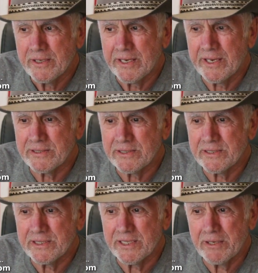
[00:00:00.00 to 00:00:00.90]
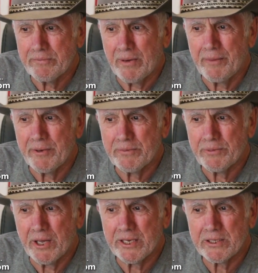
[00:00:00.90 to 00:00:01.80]
Kansas City Bombing
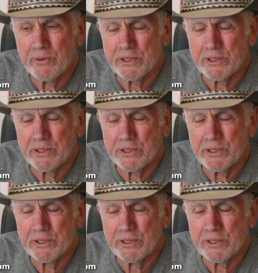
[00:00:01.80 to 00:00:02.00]
Plot?